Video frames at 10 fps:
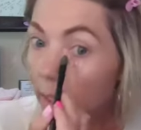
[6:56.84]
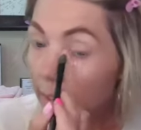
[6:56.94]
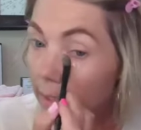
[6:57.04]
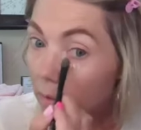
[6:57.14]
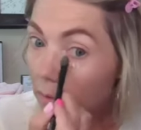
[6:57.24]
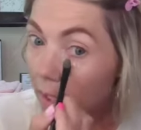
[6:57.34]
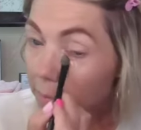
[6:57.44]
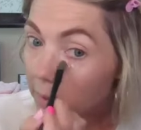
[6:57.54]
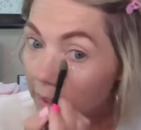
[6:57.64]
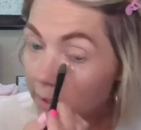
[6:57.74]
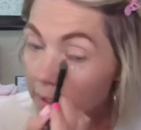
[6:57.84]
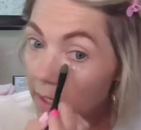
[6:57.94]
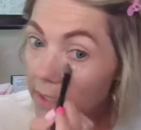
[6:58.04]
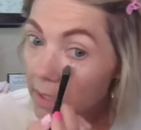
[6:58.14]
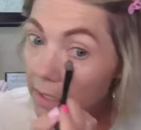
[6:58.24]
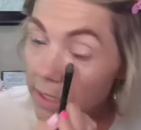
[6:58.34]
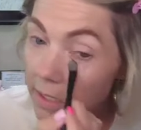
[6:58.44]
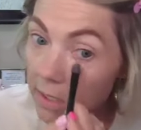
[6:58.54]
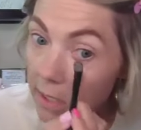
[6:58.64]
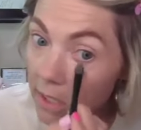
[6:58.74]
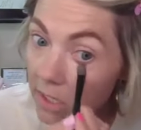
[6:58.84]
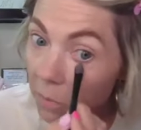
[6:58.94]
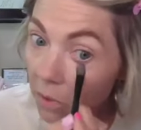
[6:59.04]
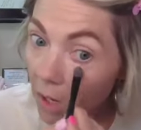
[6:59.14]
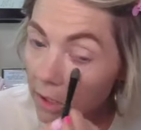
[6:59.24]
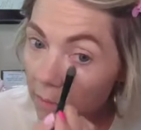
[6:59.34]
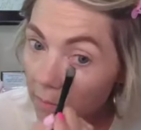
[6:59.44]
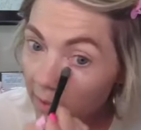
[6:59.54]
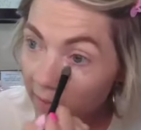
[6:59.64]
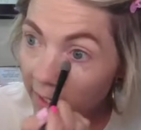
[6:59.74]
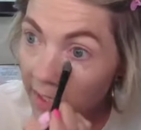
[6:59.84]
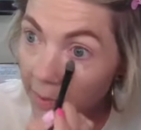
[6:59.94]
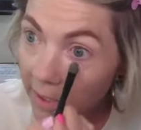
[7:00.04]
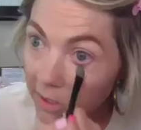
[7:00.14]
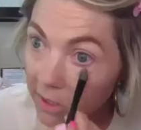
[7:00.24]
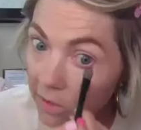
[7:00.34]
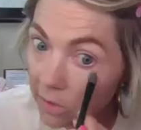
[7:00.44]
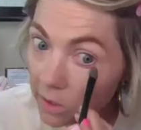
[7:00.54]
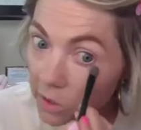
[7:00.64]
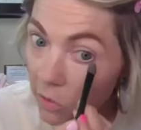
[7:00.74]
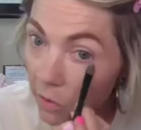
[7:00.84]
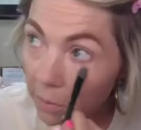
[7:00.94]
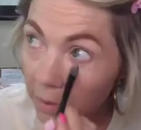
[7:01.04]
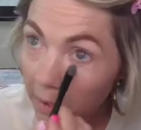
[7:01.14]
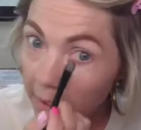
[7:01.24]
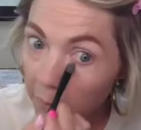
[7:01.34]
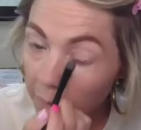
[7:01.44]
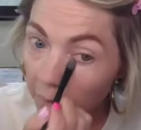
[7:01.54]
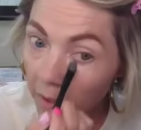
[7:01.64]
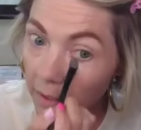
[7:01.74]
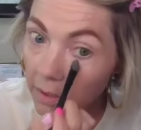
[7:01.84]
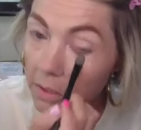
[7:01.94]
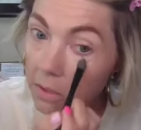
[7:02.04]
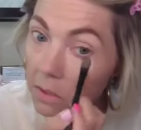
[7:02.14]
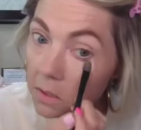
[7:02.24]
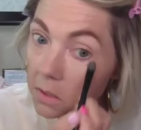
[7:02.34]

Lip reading: And I don't like putting tons and tons and tons of product on my face, do enjoy playing with products.